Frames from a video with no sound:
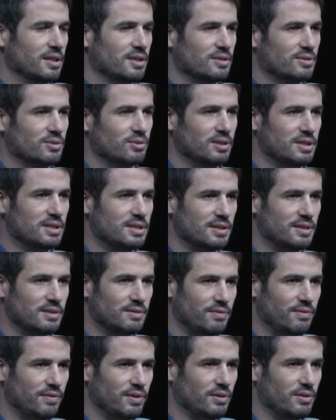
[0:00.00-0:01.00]
So this is
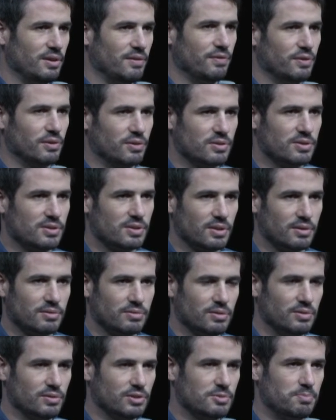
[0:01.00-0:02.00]
very focused
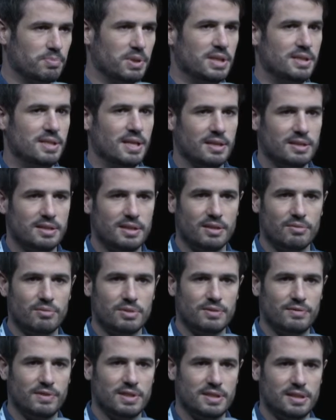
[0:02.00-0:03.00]
on, speed dating
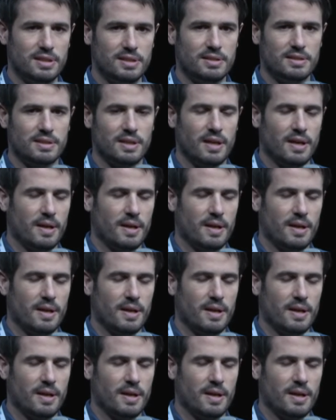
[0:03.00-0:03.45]
with VCs,